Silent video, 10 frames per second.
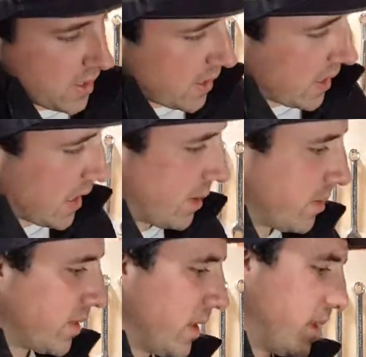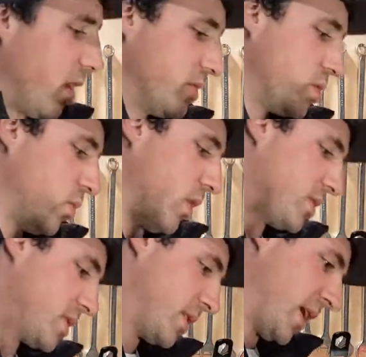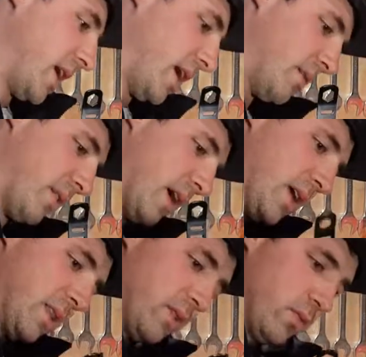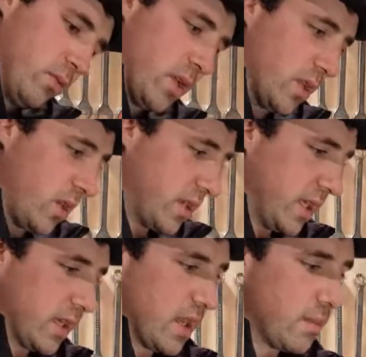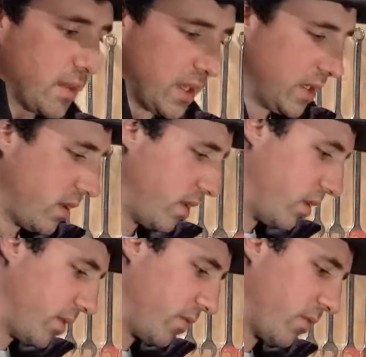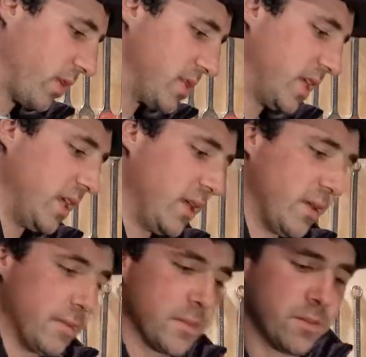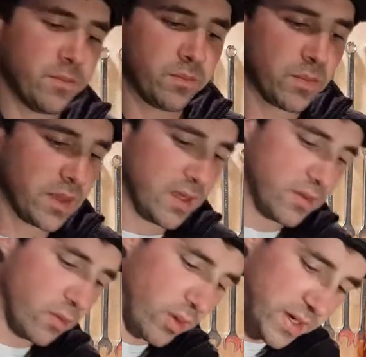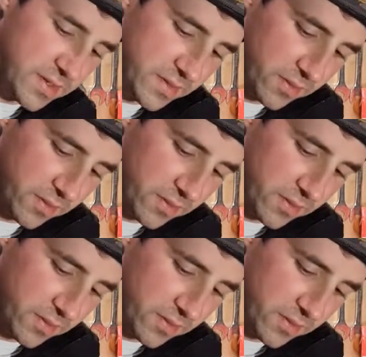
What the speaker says: Then on DeWalt, they have a little locking pin on the front here. It's quite easy to